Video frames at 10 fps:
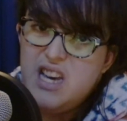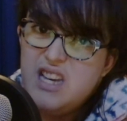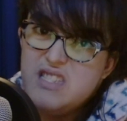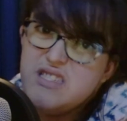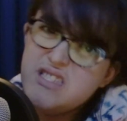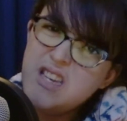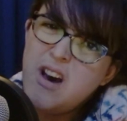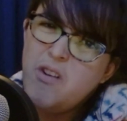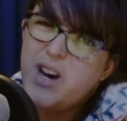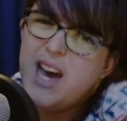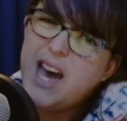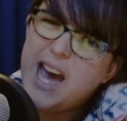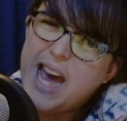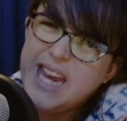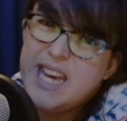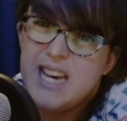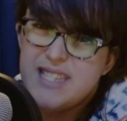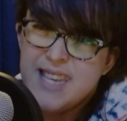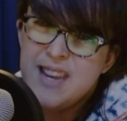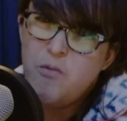So, I
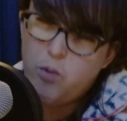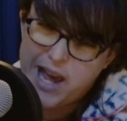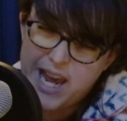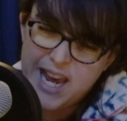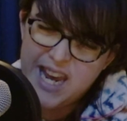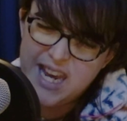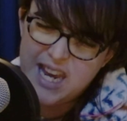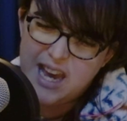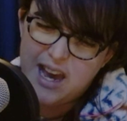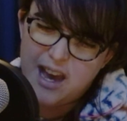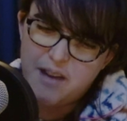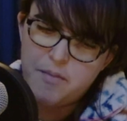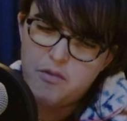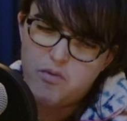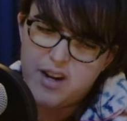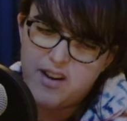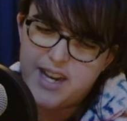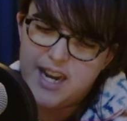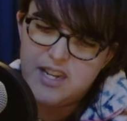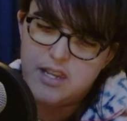guess in a way, I'm a rare
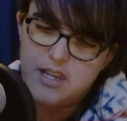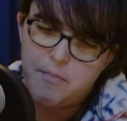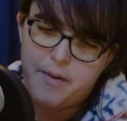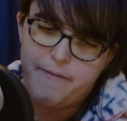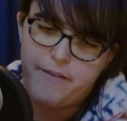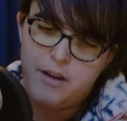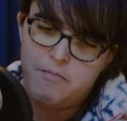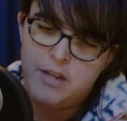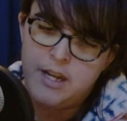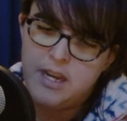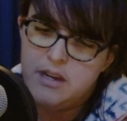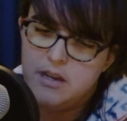case in my family.